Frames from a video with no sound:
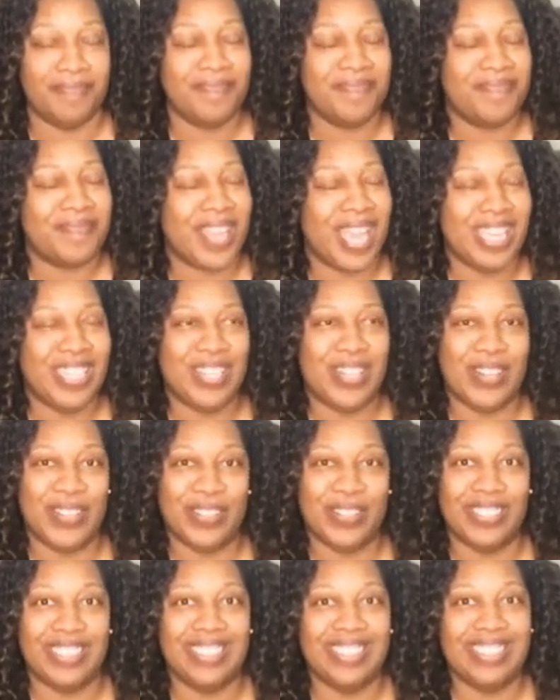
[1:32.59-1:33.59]
I
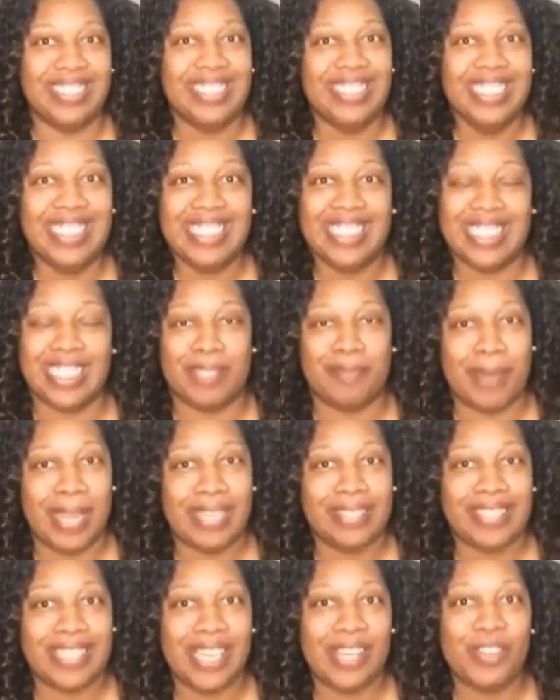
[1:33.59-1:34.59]
know this might
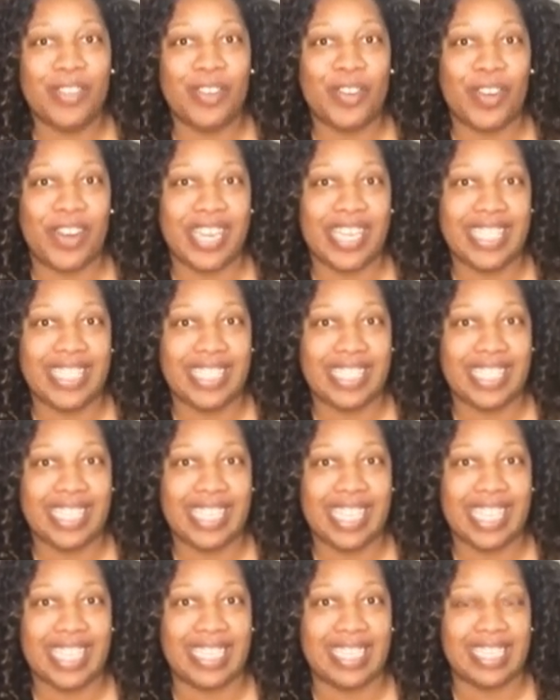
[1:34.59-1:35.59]
sound crazy
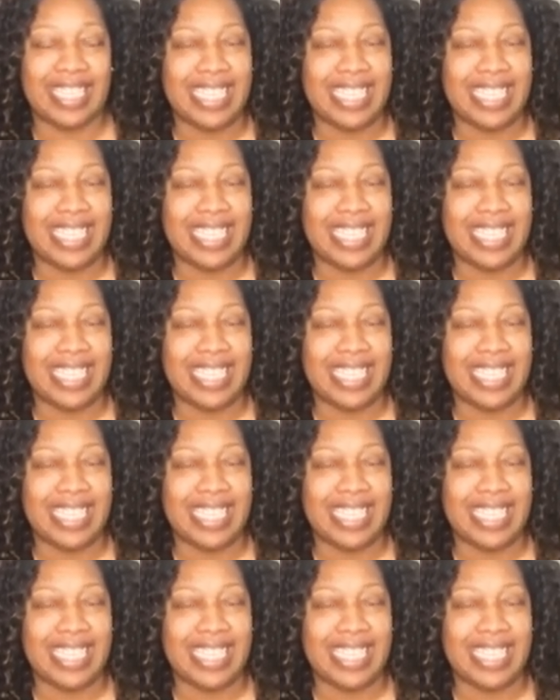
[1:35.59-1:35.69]
and